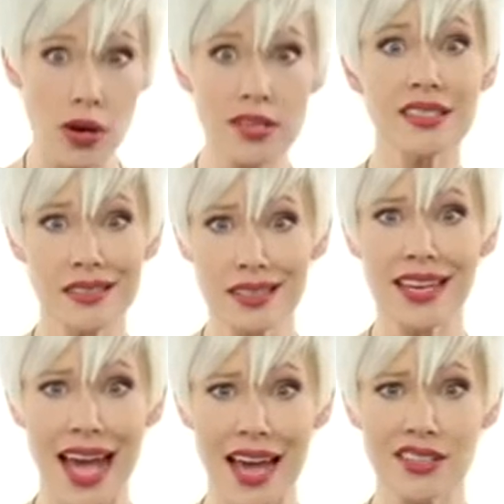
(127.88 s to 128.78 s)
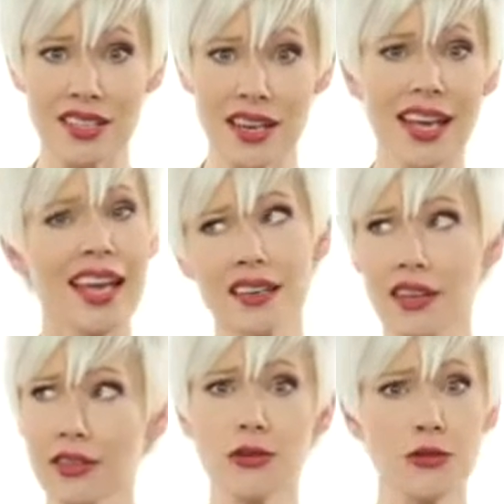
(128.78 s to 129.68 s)
course there's a catch.
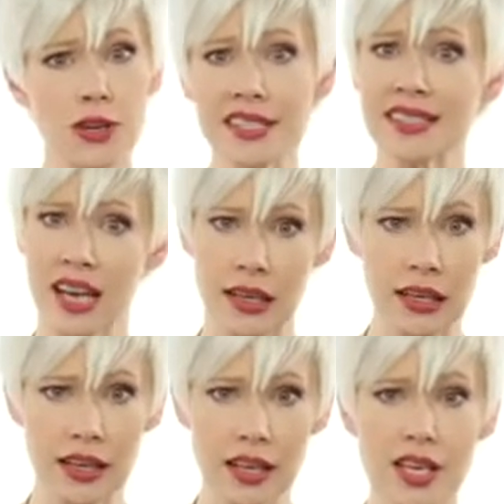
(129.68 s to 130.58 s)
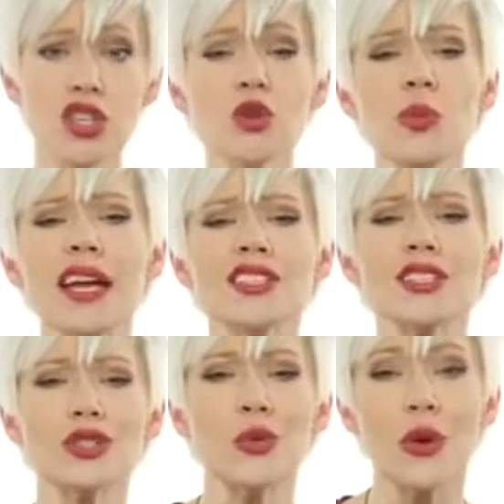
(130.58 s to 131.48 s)
Ain't nothing for free, son. You pay
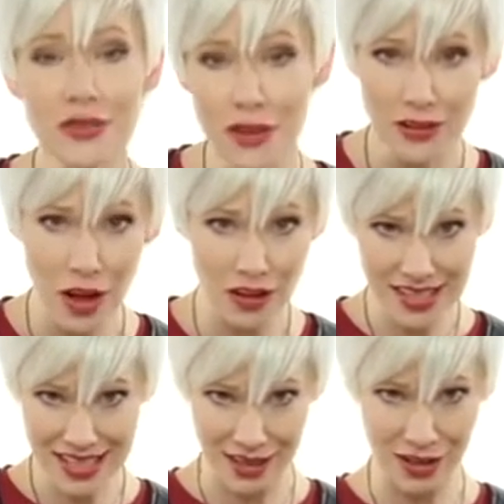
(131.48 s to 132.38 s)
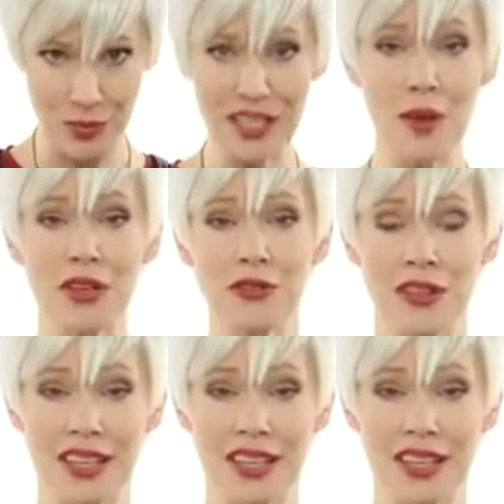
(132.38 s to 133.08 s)
just $25 a year to become an